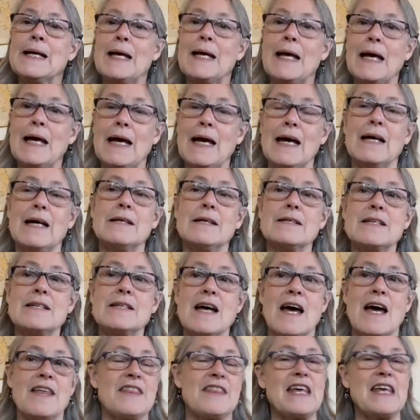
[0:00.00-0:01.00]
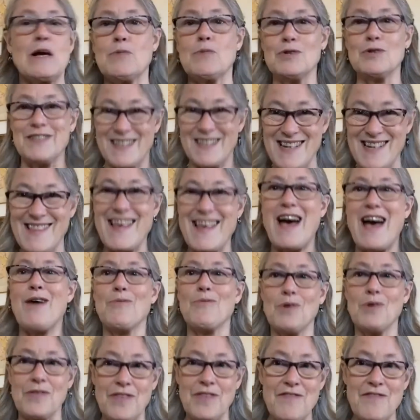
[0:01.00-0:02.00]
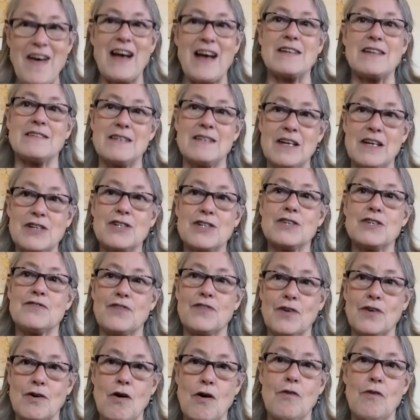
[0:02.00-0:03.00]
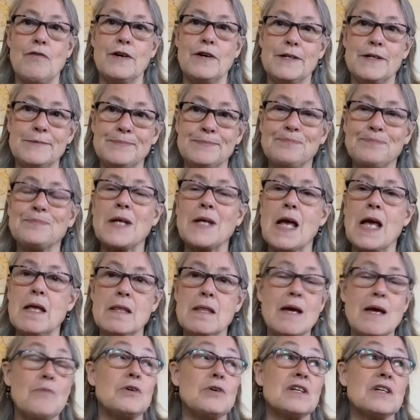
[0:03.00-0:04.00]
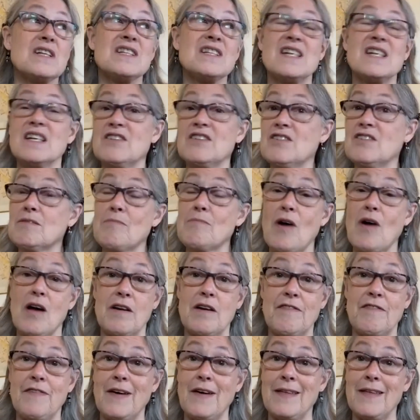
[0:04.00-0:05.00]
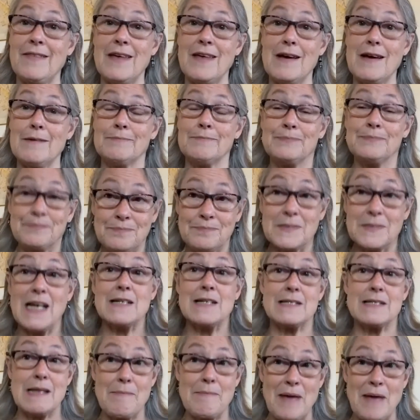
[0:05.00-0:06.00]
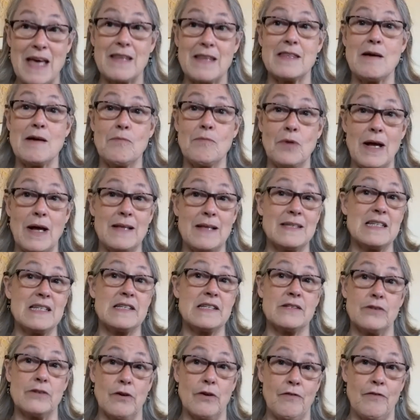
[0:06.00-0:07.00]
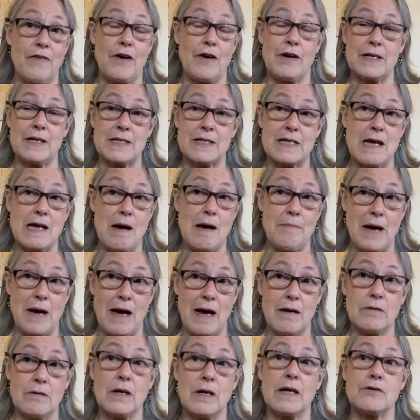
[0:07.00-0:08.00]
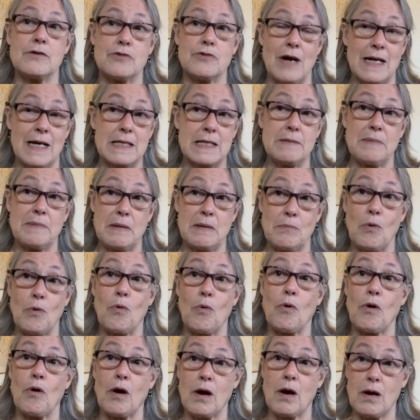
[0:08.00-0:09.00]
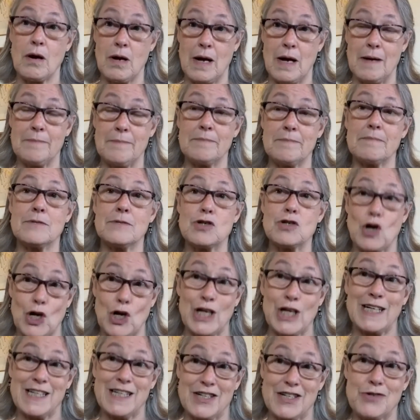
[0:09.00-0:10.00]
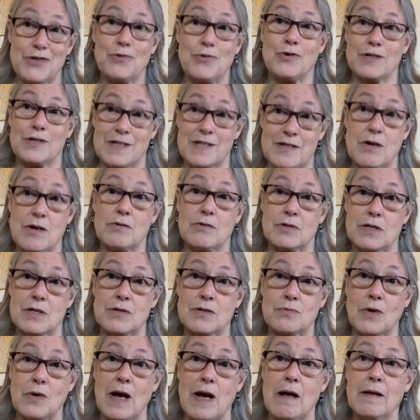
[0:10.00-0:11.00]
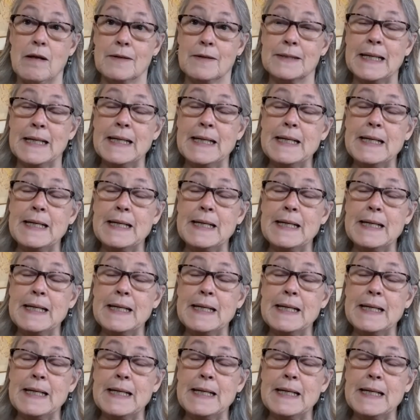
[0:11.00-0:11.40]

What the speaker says: And I think we'll see that with the vaccinations for COVID. And they will continue to modify them as they make them, as these new variants come out, trying to be more targeted towards those as well.